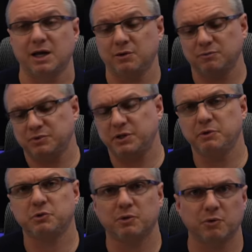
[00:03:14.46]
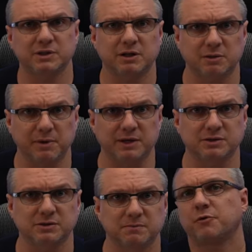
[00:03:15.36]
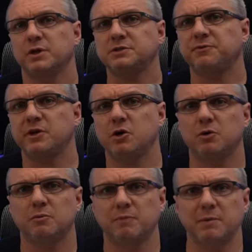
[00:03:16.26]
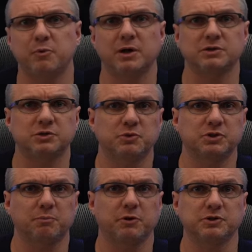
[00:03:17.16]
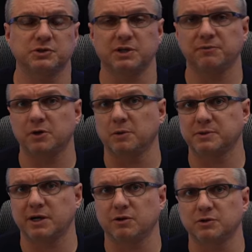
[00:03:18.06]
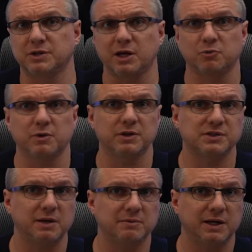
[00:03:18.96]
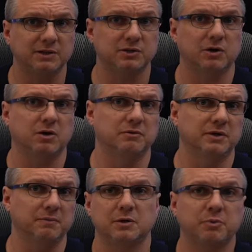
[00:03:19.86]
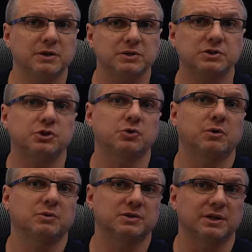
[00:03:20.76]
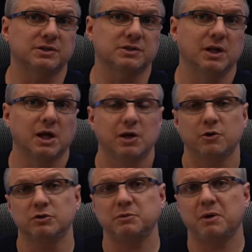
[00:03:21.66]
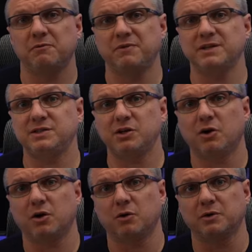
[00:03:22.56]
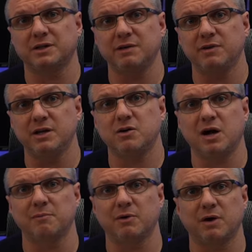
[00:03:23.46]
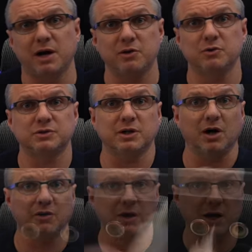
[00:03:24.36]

and see which one works out the best. For this video, my process was to purchase different upscalers and run the same test on all of them. The process in short was this. Using my V C R or D V D combo, I used the